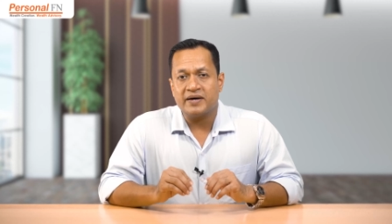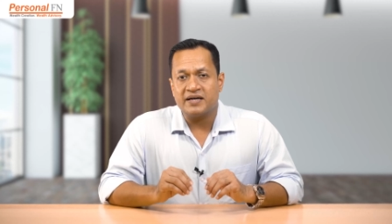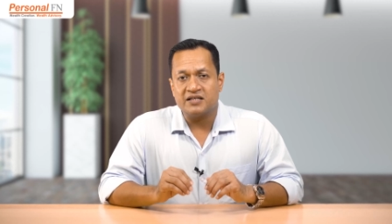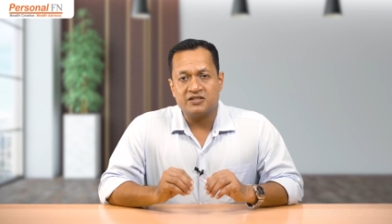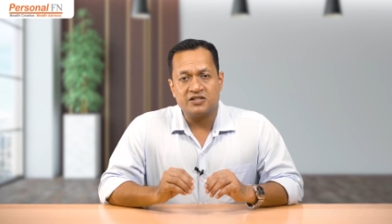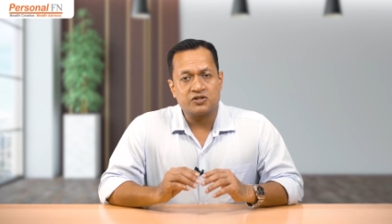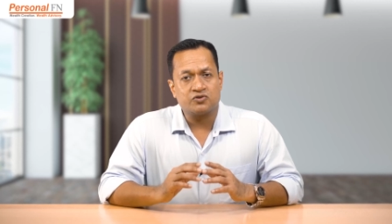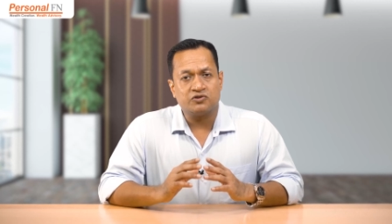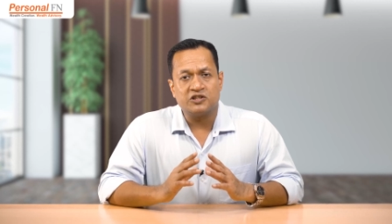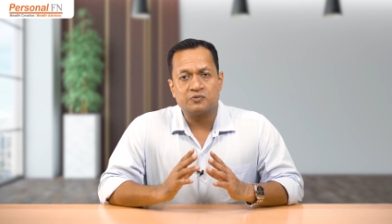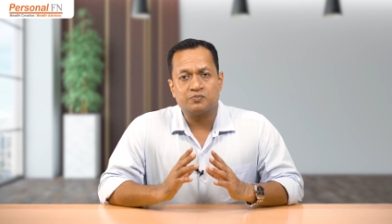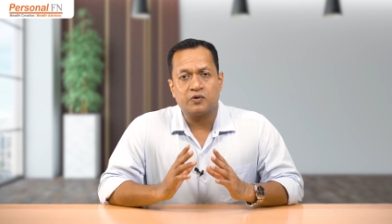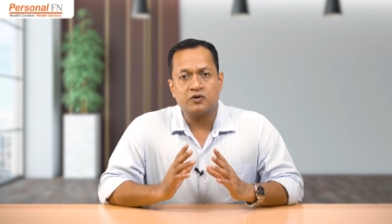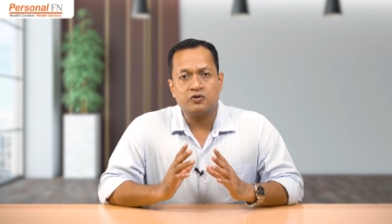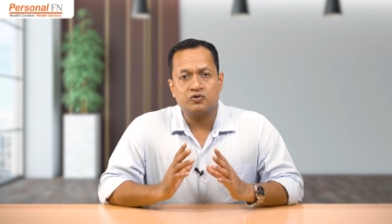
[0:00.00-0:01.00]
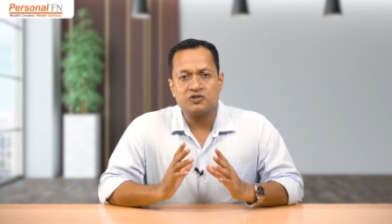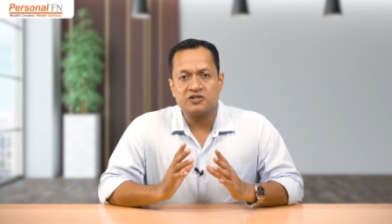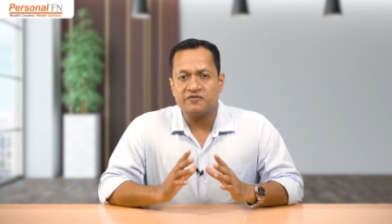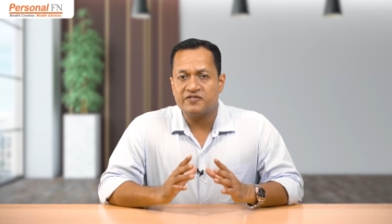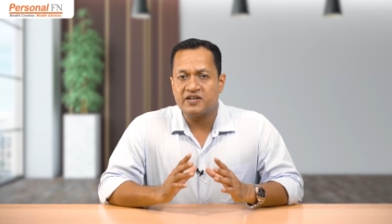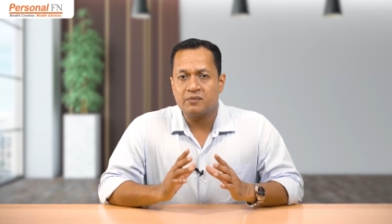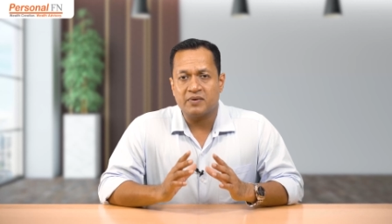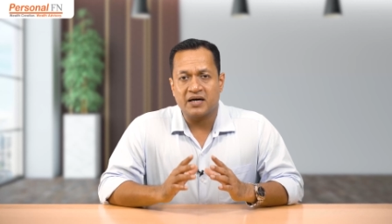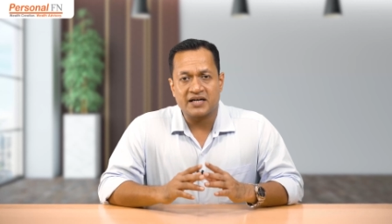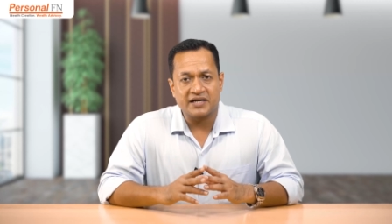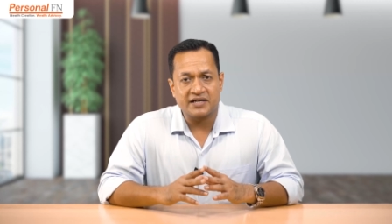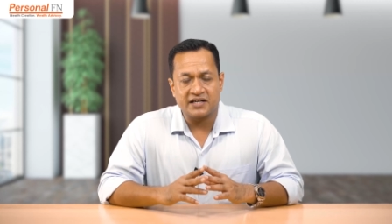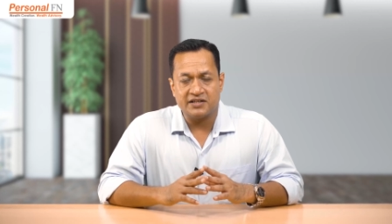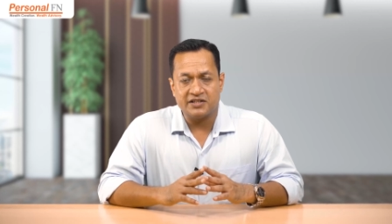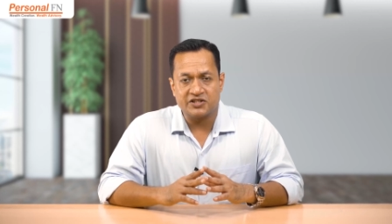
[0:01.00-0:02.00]
managers to respond to shifting
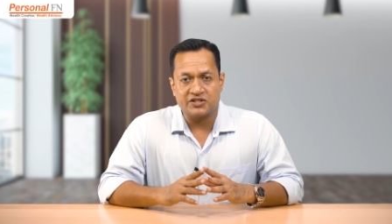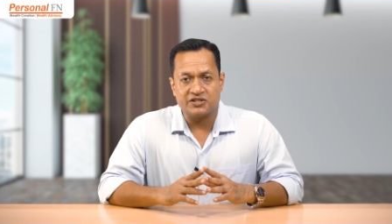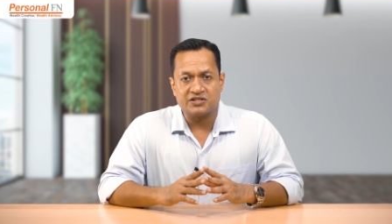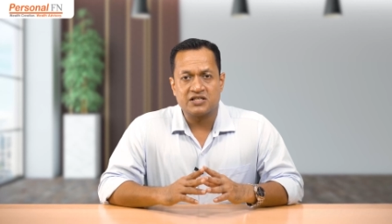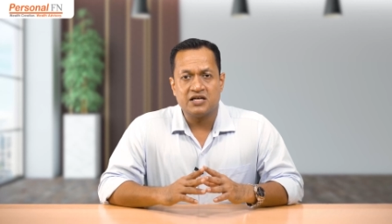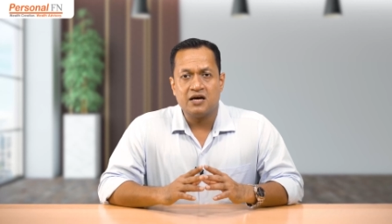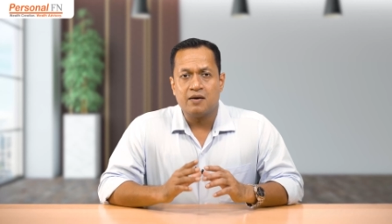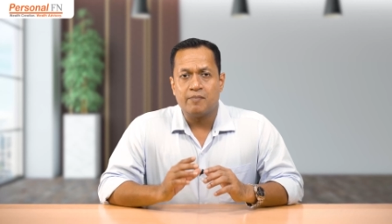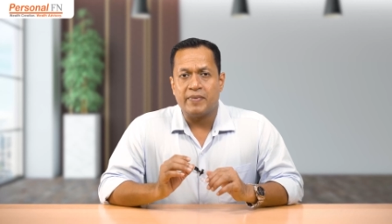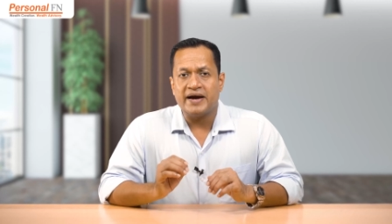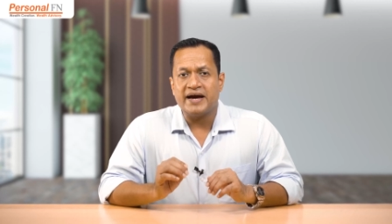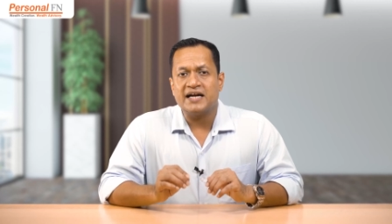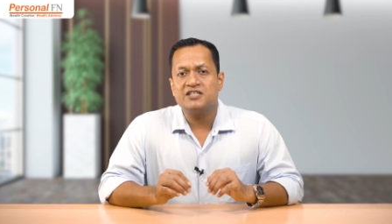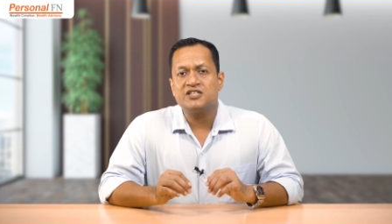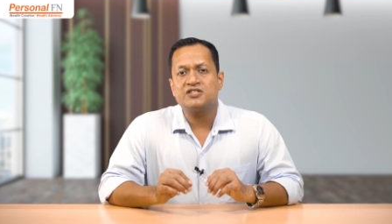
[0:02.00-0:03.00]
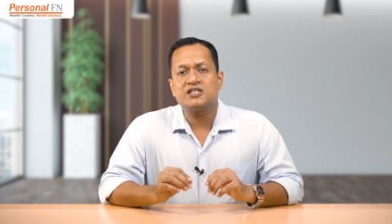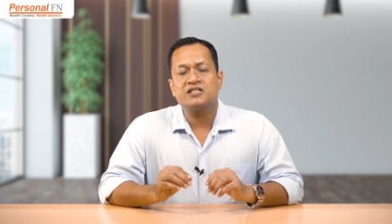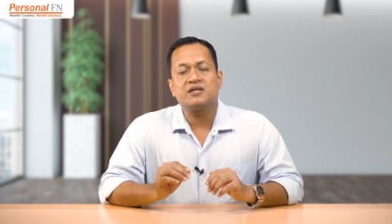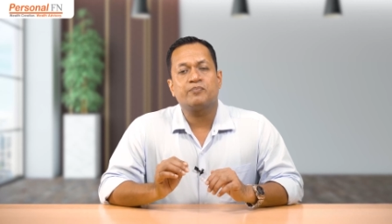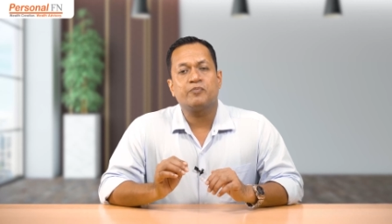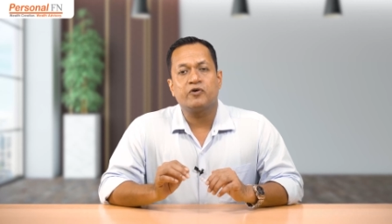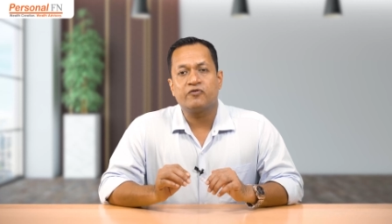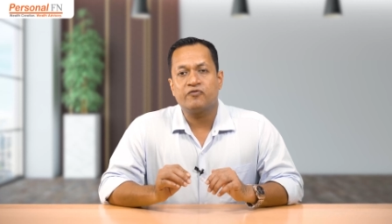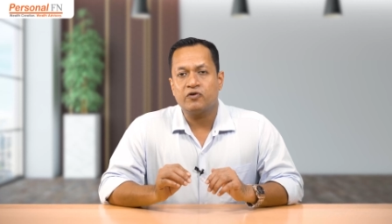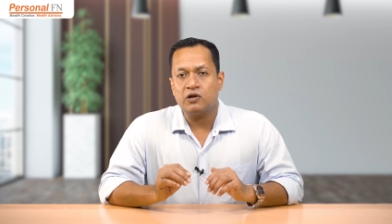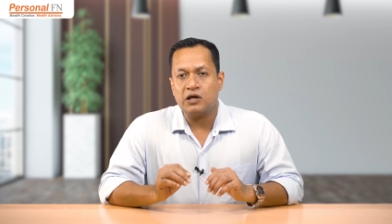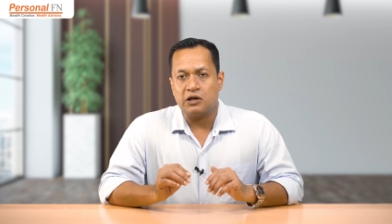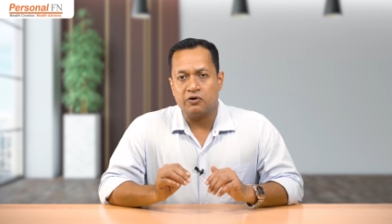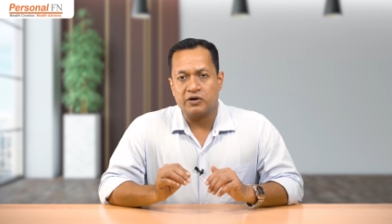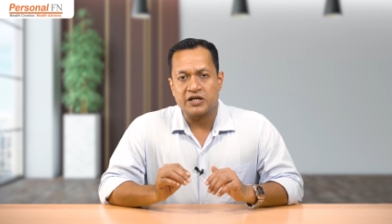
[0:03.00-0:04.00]
market conditions by adjusting the
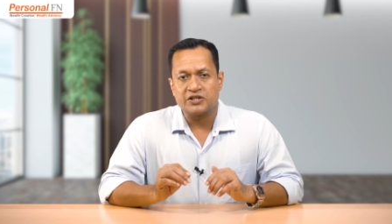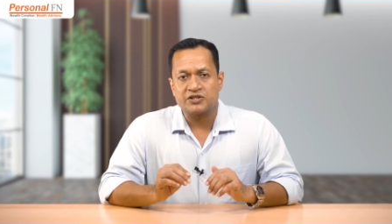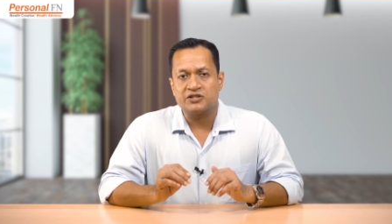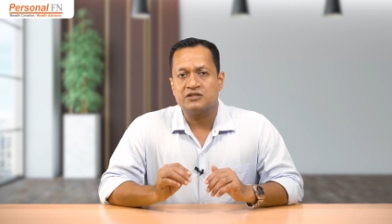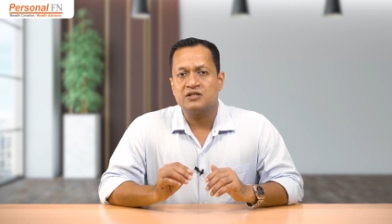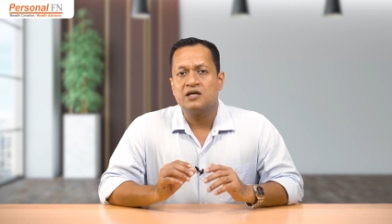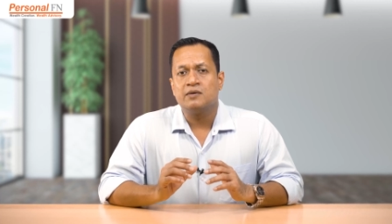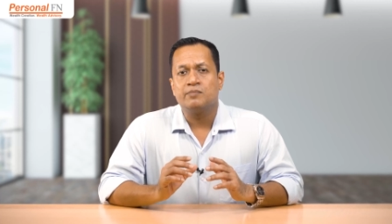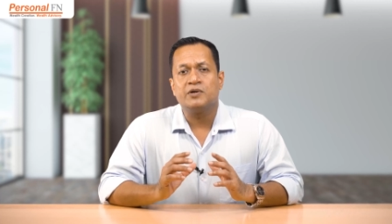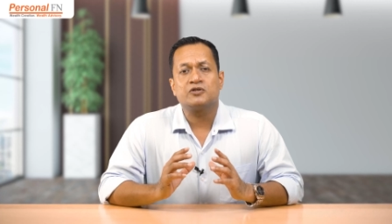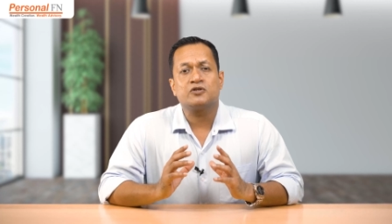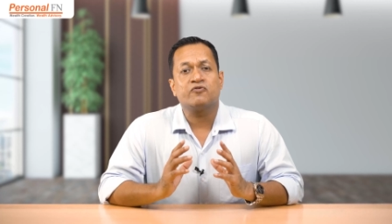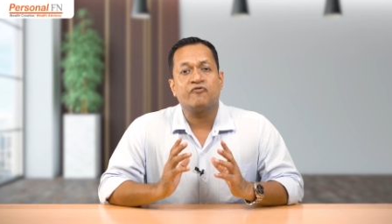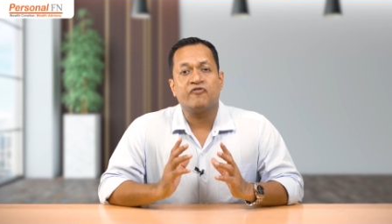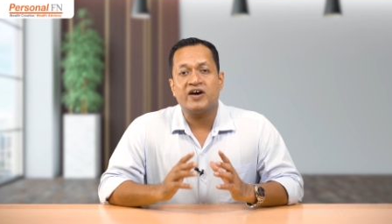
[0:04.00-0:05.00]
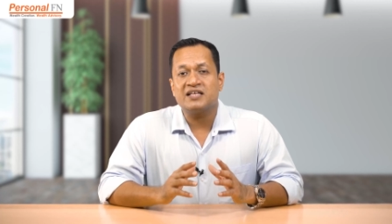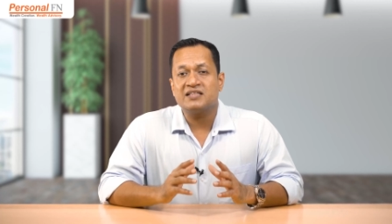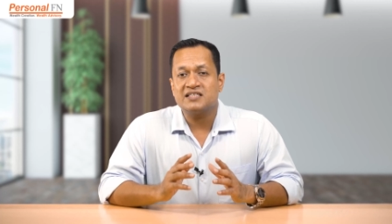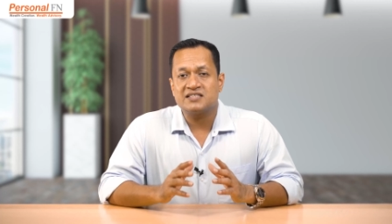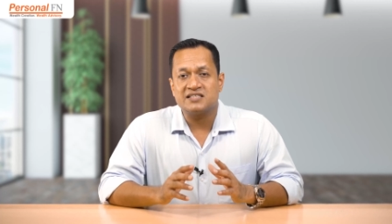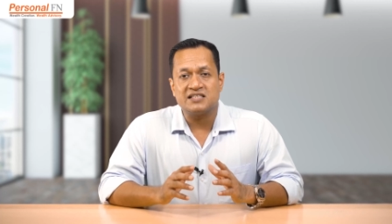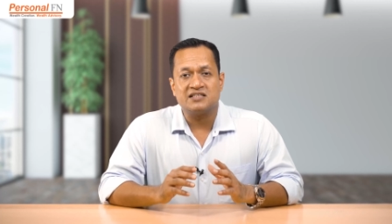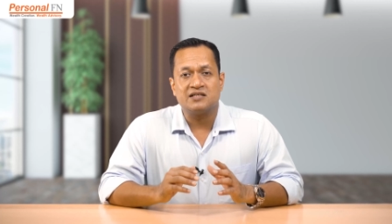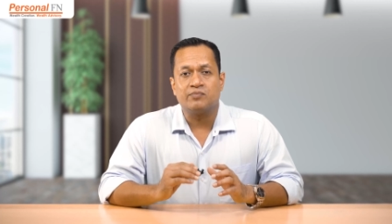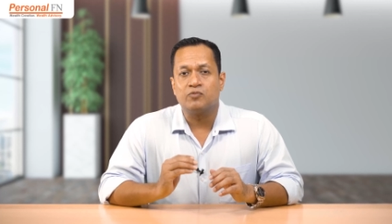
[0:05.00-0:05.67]
portfolio allocation based on where they see the